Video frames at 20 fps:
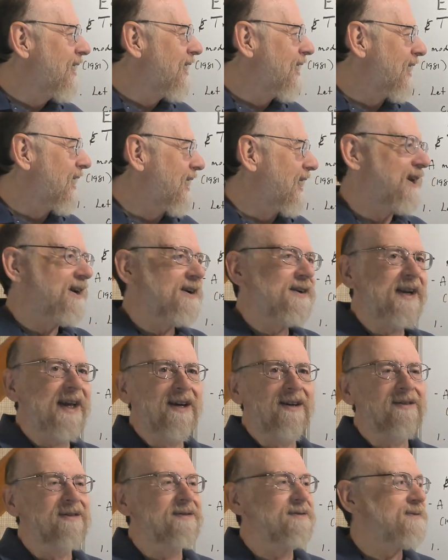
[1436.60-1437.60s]
and are
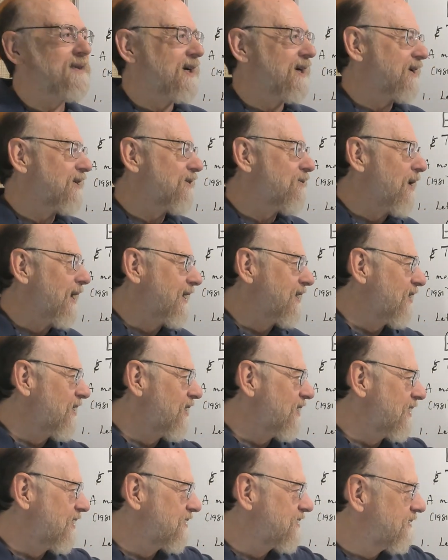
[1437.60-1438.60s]
now quite
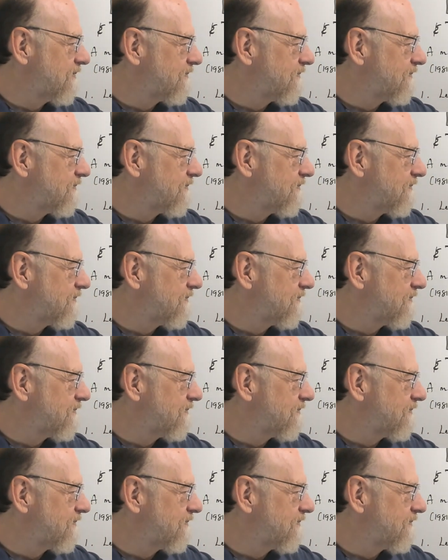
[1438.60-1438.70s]
large.